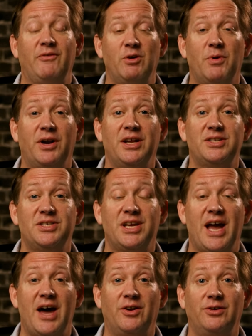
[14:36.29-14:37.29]
Everybody in
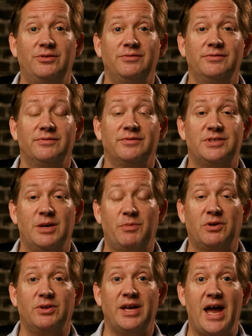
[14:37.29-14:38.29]
Seattle
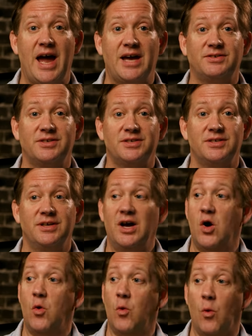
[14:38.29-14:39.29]
typically asks,
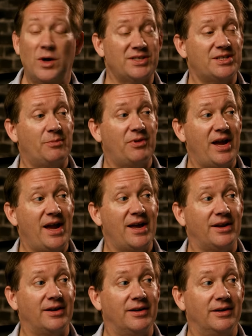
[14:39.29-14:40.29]
what's the
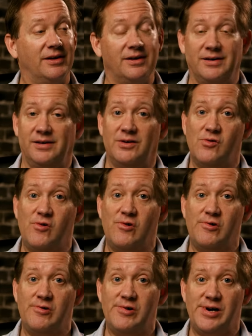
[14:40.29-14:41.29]
plan?
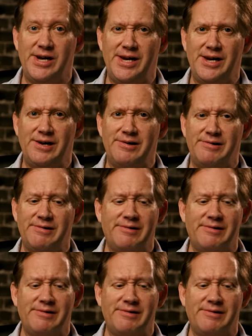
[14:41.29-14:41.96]
Ah.